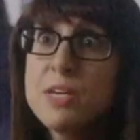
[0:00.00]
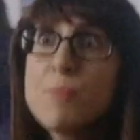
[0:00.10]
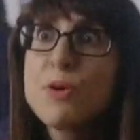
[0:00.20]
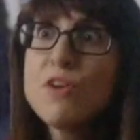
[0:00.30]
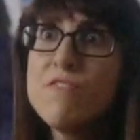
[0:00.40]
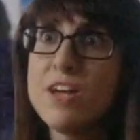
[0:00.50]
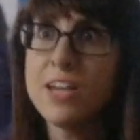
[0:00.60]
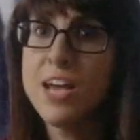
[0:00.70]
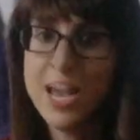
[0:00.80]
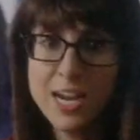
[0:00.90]
I'm gonna prove
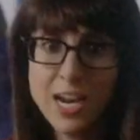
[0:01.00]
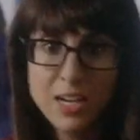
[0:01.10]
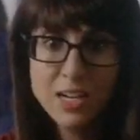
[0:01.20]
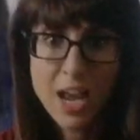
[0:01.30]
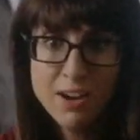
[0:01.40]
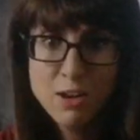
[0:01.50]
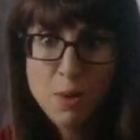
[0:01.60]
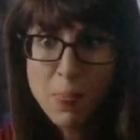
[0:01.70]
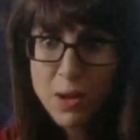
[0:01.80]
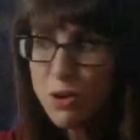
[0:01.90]
it.
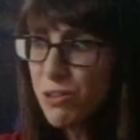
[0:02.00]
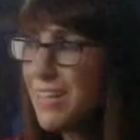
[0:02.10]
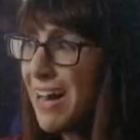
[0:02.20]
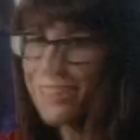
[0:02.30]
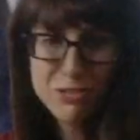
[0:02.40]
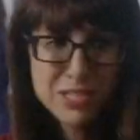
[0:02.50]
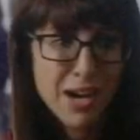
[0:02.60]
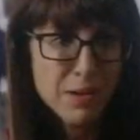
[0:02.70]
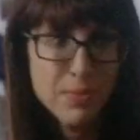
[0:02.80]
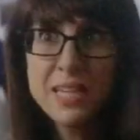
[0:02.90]
And oh God, there's
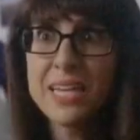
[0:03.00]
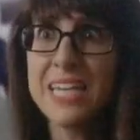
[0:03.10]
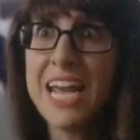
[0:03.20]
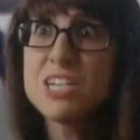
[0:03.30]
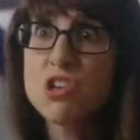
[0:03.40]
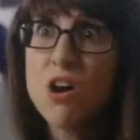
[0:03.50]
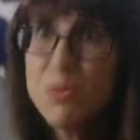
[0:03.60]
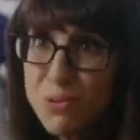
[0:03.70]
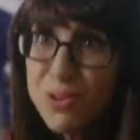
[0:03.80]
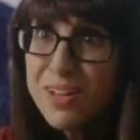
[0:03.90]
gotta be like an
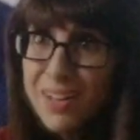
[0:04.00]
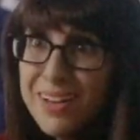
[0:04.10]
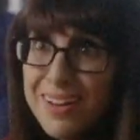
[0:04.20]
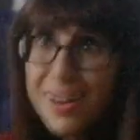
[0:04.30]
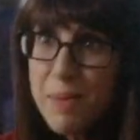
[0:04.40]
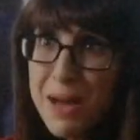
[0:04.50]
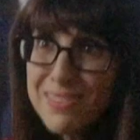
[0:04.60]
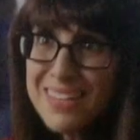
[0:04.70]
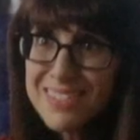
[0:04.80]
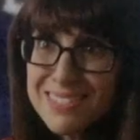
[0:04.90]
HR rule
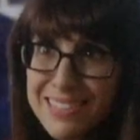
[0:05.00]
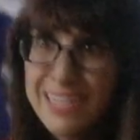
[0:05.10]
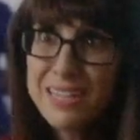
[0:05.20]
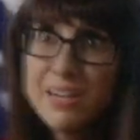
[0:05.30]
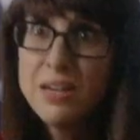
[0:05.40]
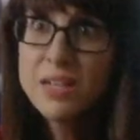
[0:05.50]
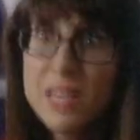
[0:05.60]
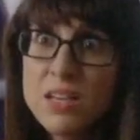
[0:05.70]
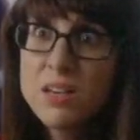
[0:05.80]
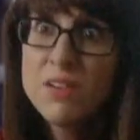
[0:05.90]
about this, like
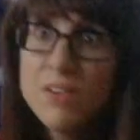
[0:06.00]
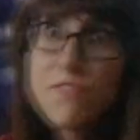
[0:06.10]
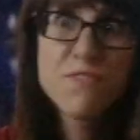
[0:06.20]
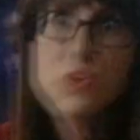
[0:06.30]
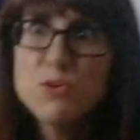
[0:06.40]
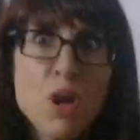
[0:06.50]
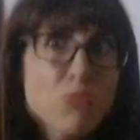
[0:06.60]
food